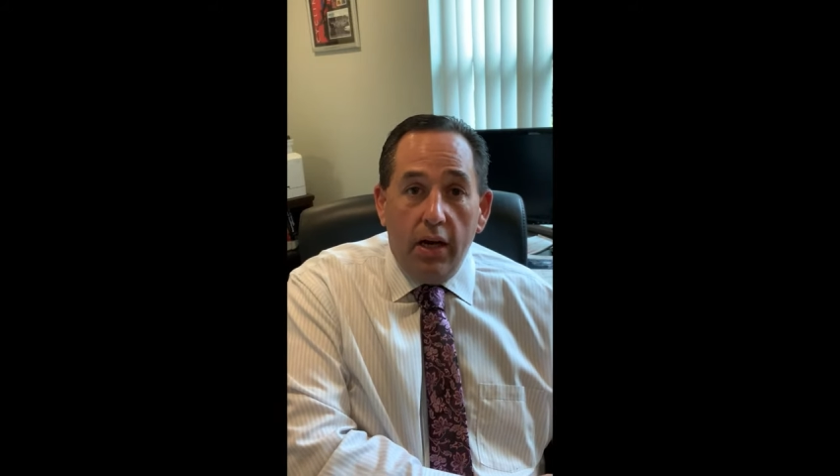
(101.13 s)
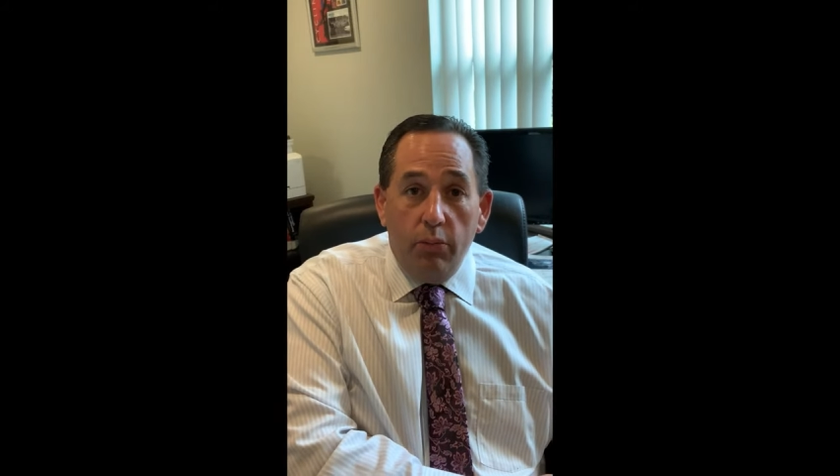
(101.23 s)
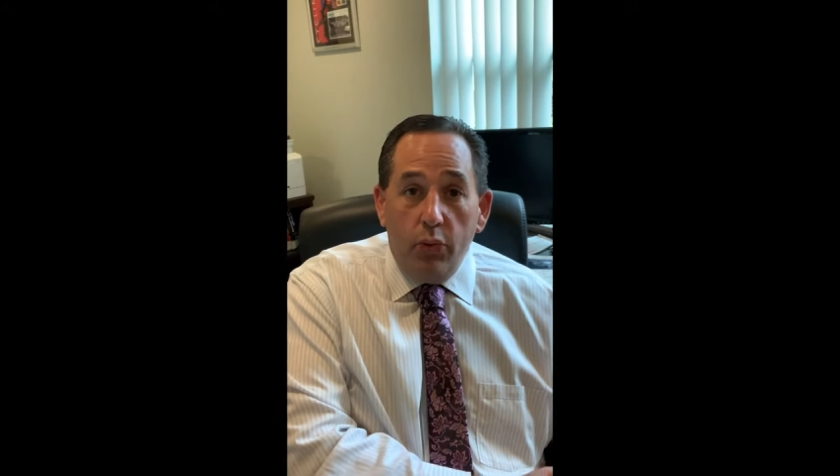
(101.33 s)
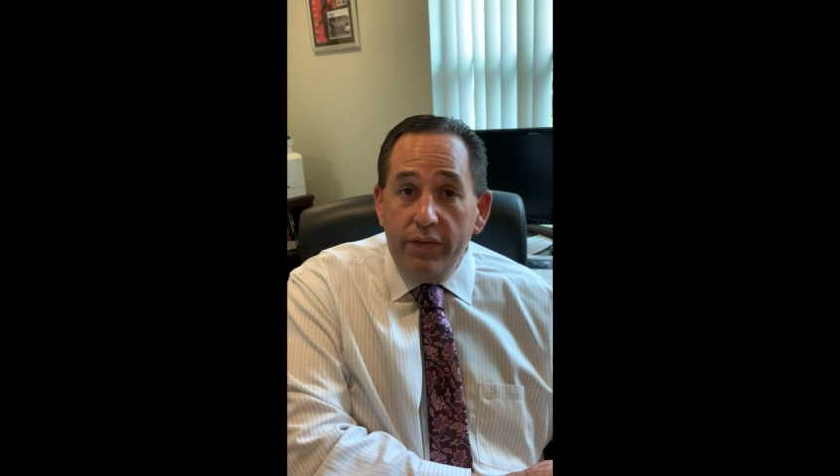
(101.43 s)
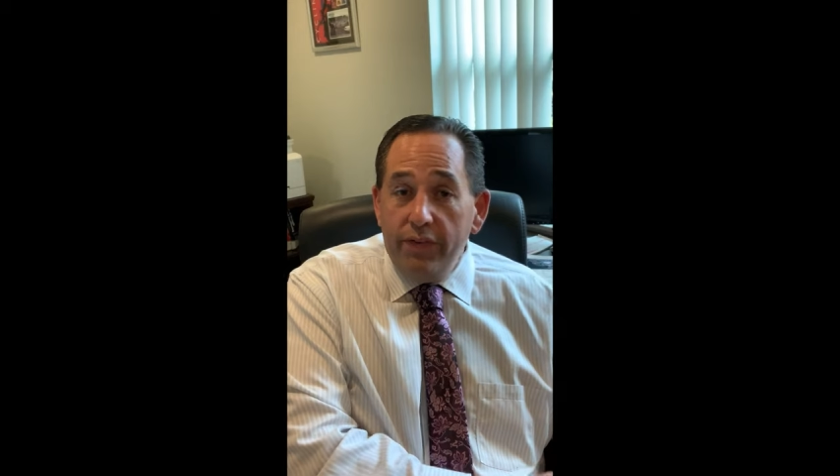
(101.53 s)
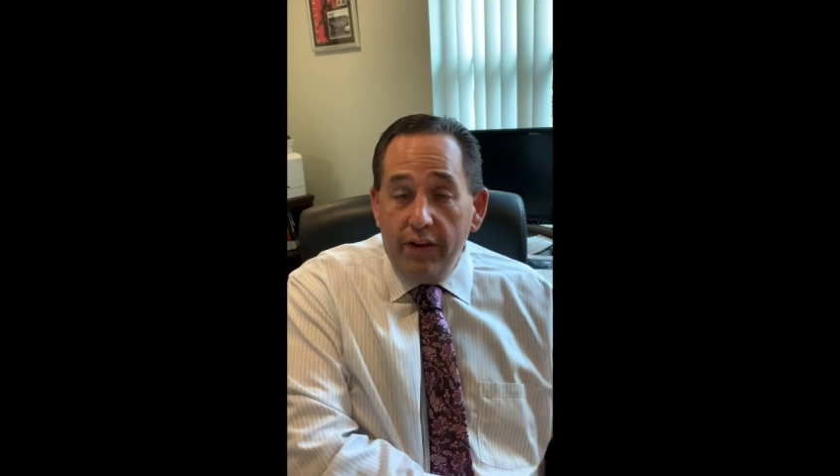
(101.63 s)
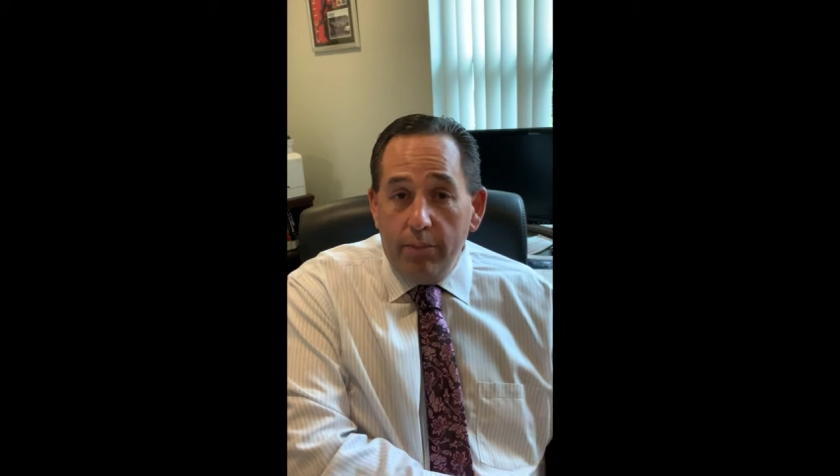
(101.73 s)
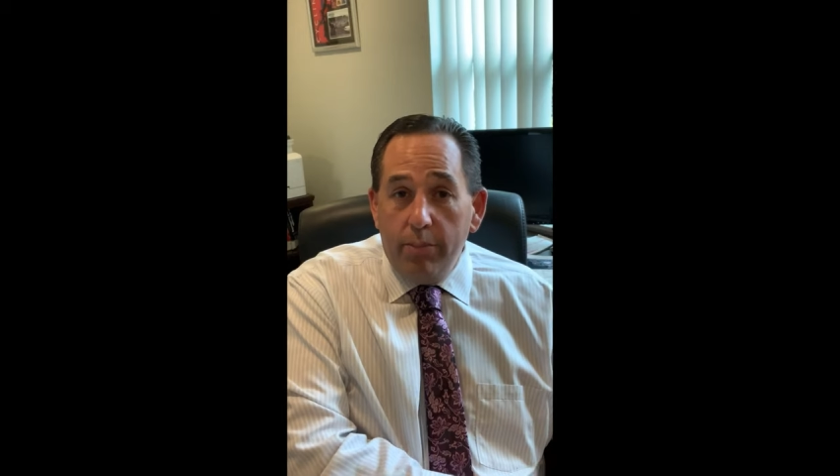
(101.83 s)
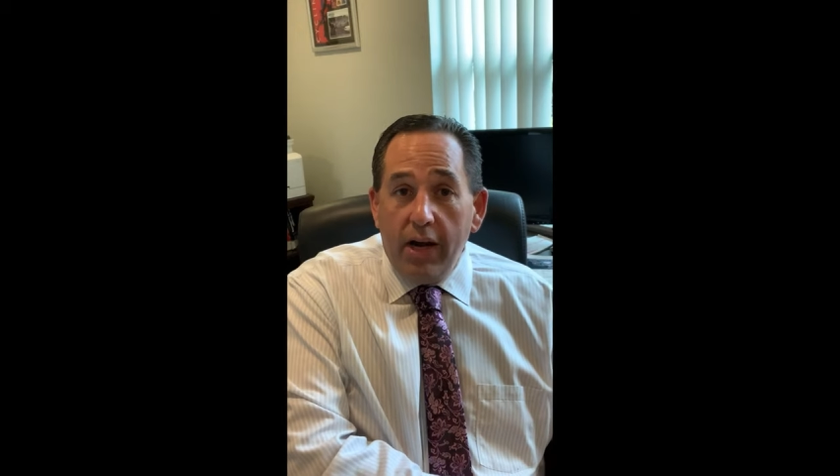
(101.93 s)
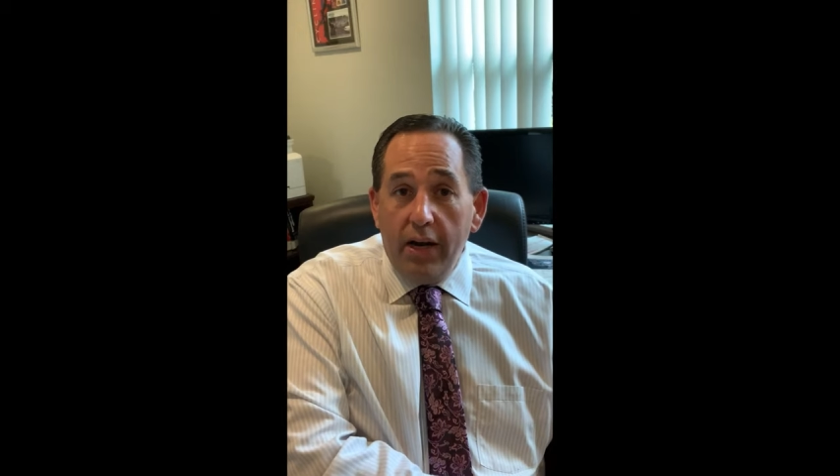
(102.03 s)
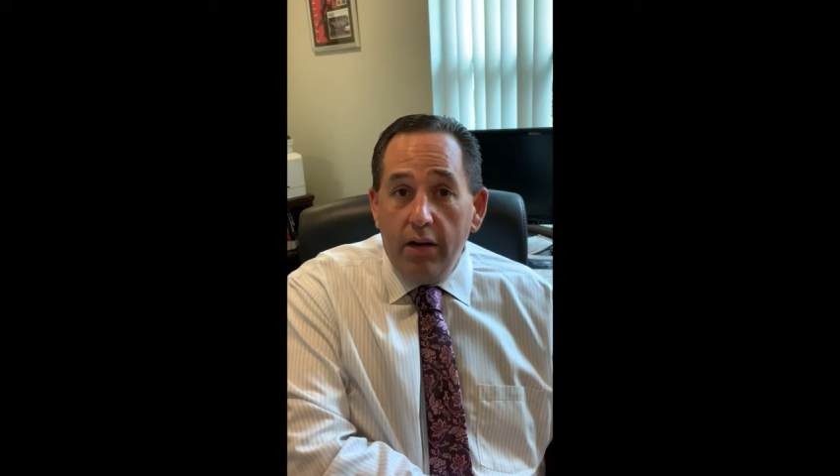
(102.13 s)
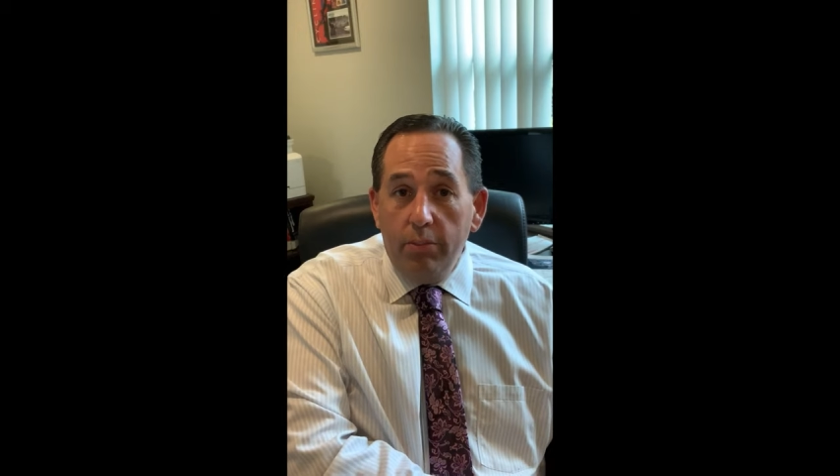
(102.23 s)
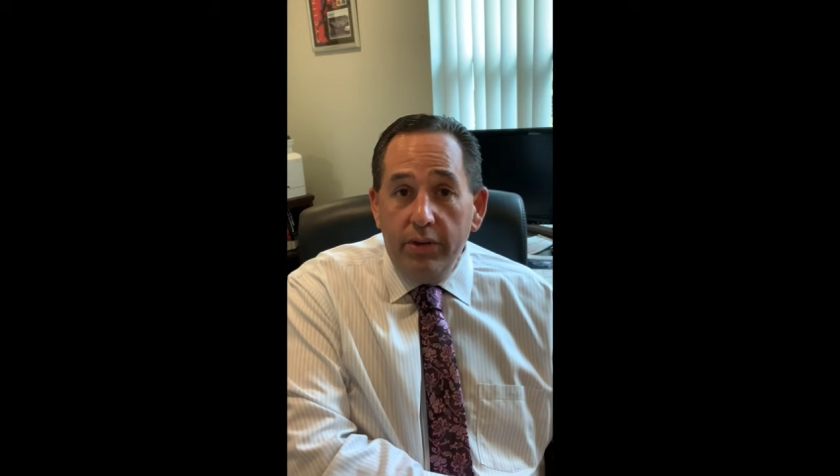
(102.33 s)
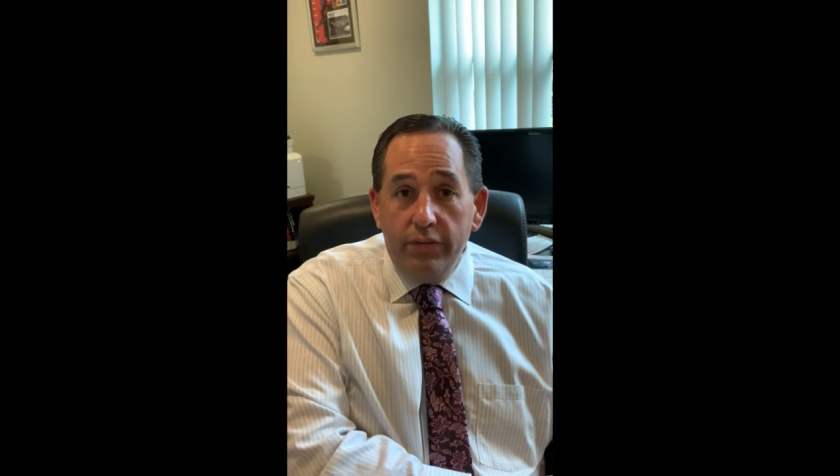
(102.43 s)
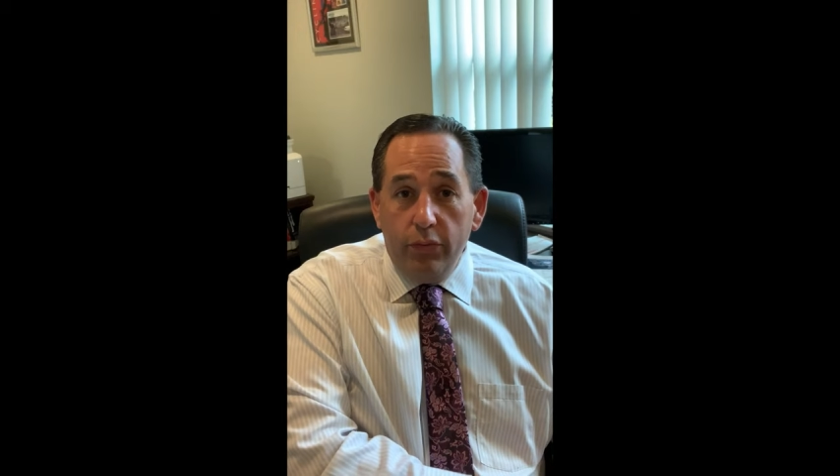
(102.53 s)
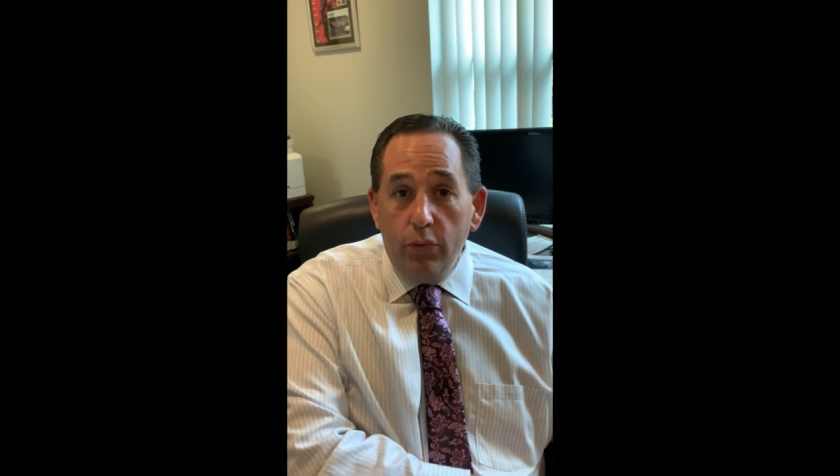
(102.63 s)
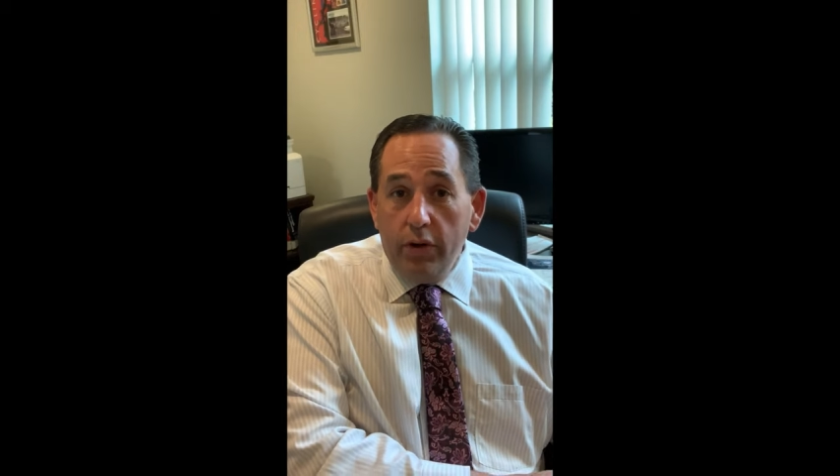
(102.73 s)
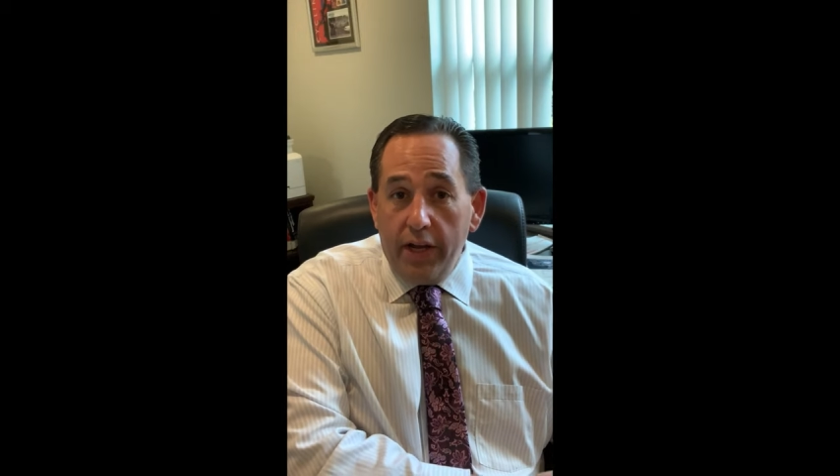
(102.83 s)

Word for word: We found a buyer before it